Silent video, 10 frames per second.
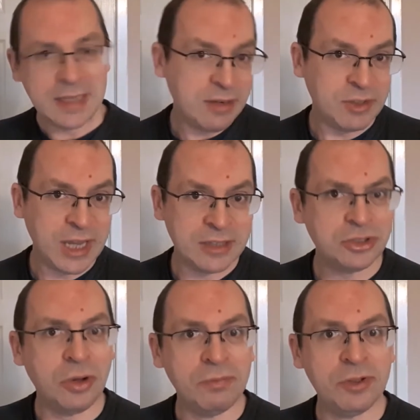David
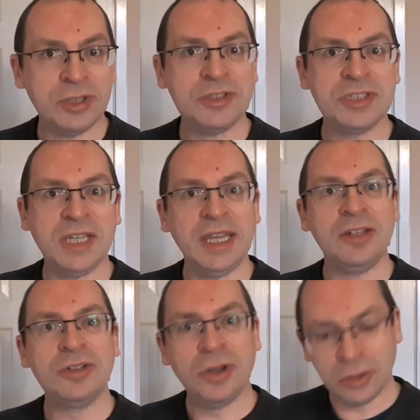has confidence
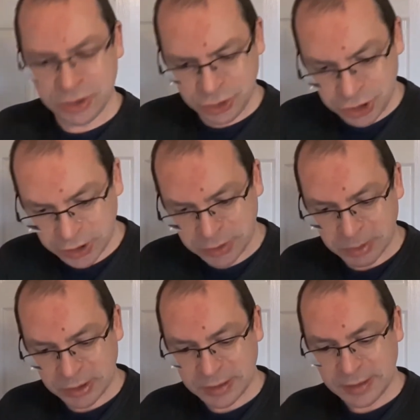in God's
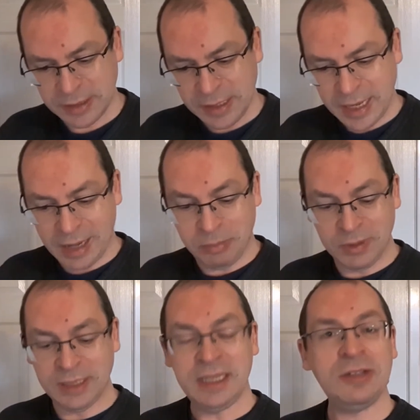judgment and
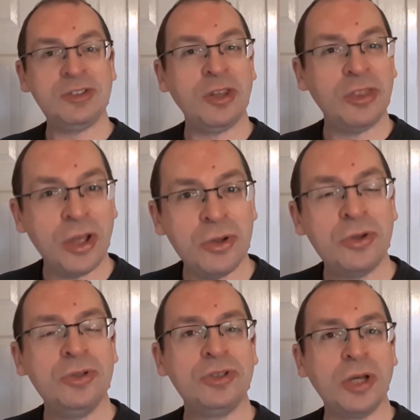believes that
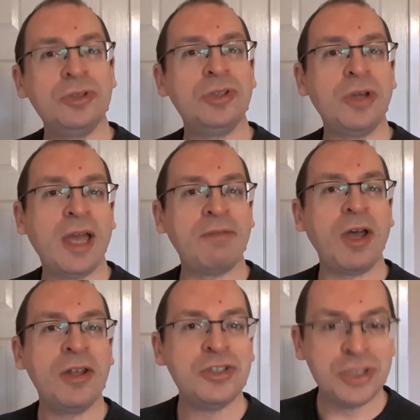those who
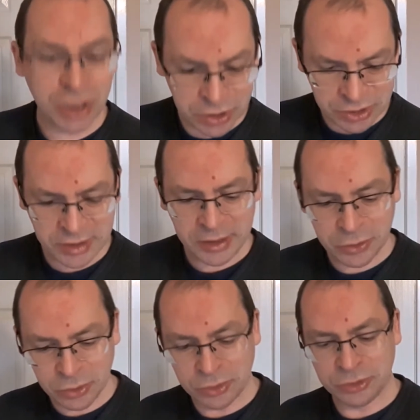have
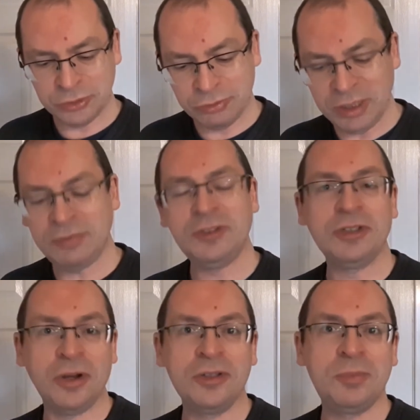unjustly caused grief
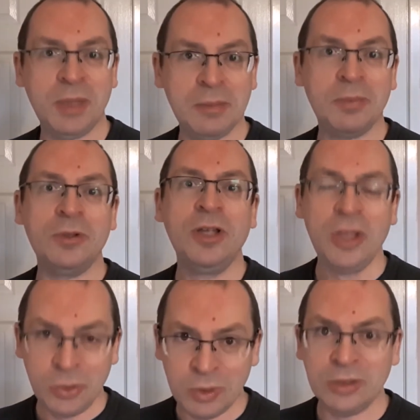to God's people
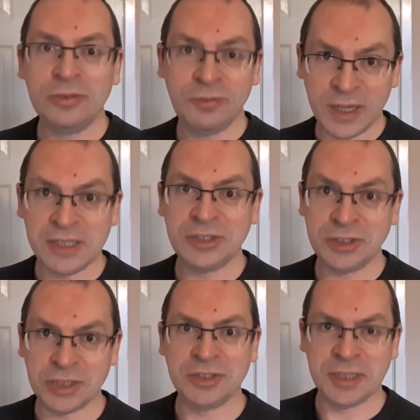will
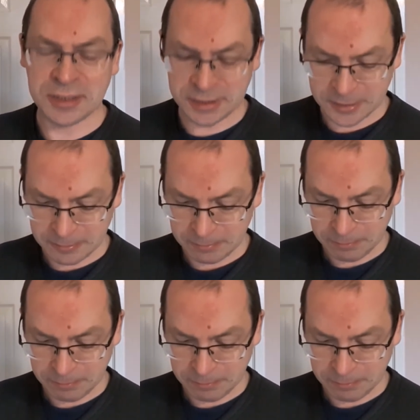face justice.